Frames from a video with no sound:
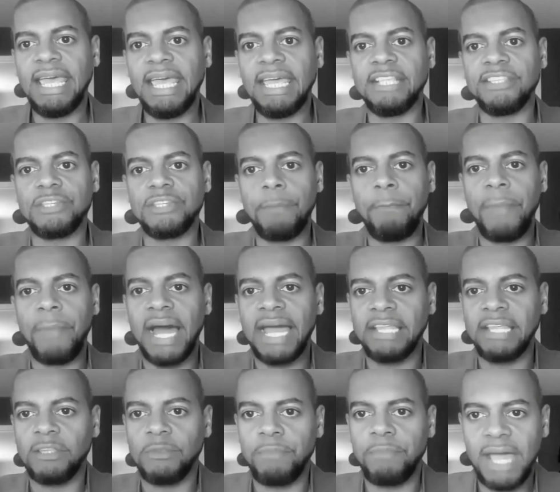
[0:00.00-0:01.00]
into
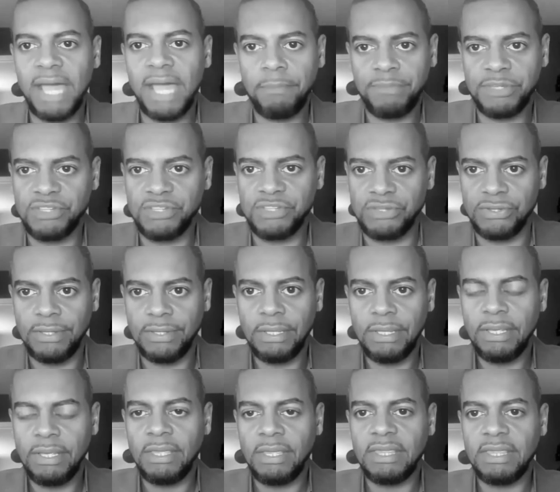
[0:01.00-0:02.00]
mind maps
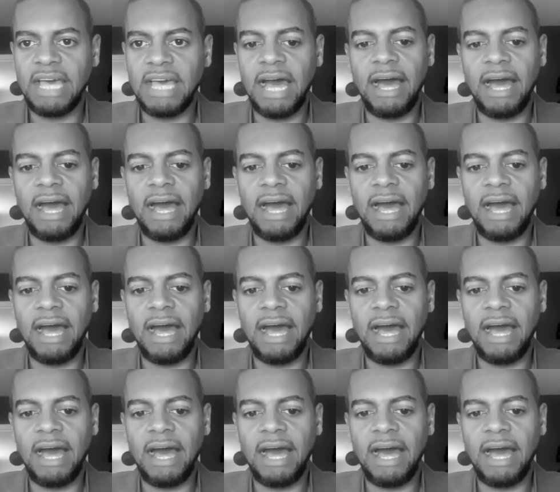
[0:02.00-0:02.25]
that